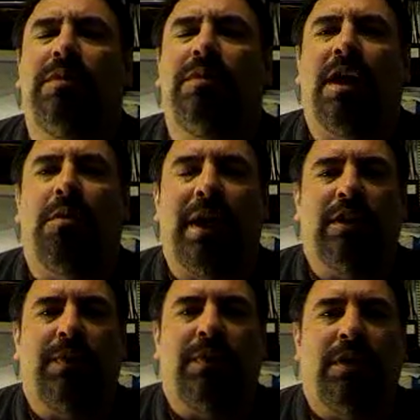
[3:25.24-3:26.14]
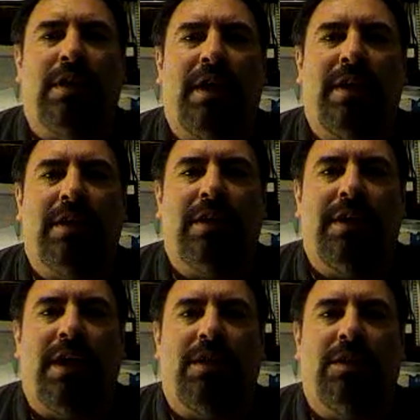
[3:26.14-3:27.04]
Darrell Mansfield, I had the
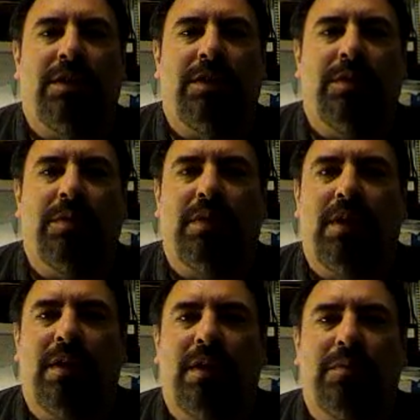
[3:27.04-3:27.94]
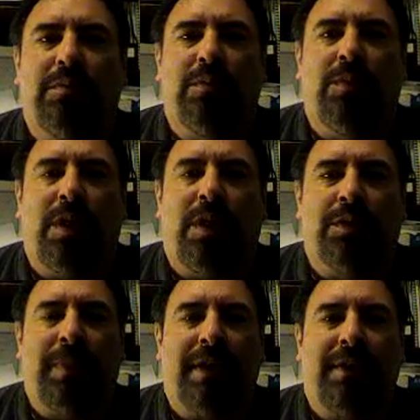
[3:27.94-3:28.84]
honor to, um, when I was
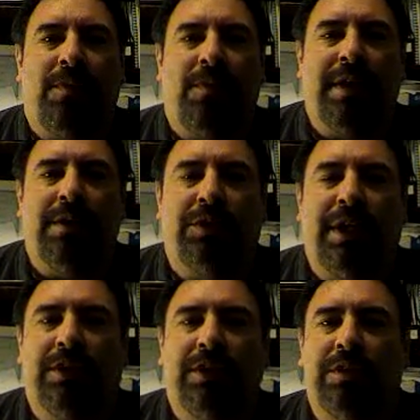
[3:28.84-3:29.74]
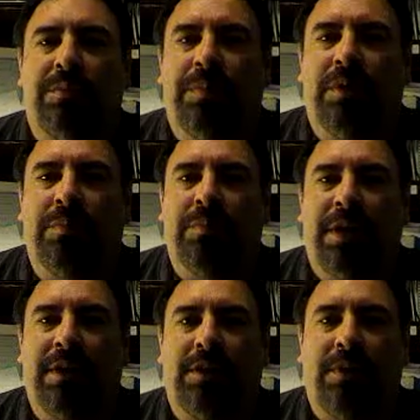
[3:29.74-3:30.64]
back in the radio station and
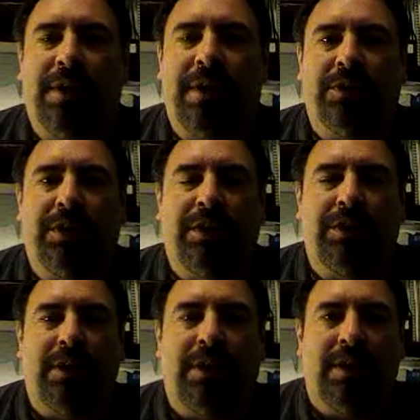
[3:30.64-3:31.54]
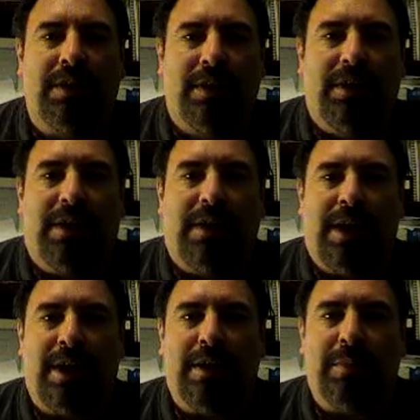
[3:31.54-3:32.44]
played on the radio station, uh,
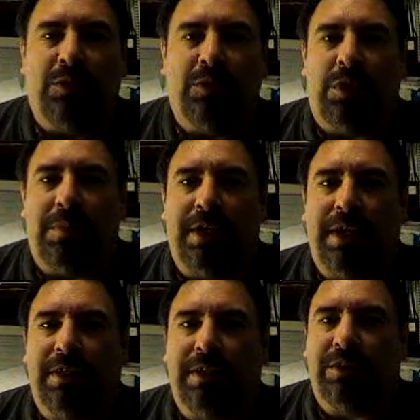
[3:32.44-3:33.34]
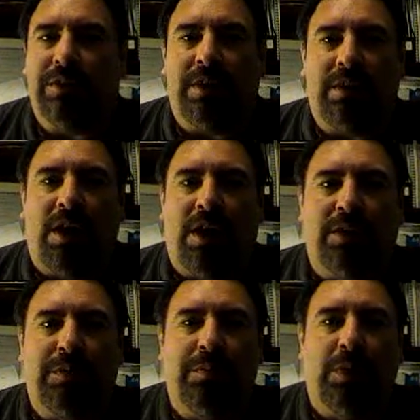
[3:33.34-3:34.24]
had him as one of my guests, uh, an
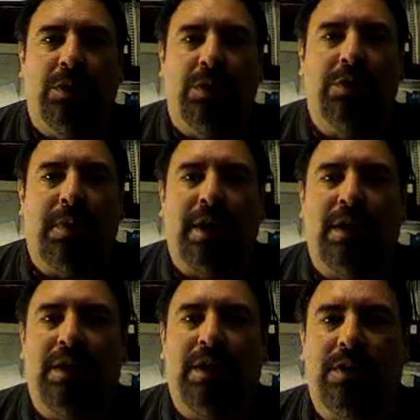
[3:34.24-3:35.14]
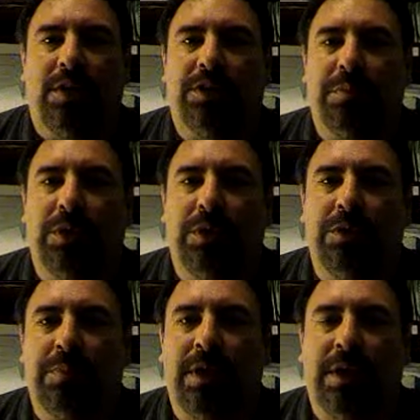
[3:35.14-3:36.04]
awesome blues player, a Christian
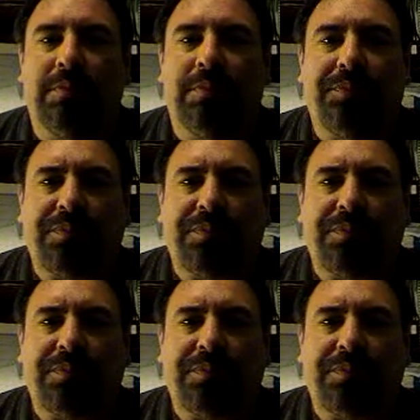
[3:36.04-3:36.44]
blues player.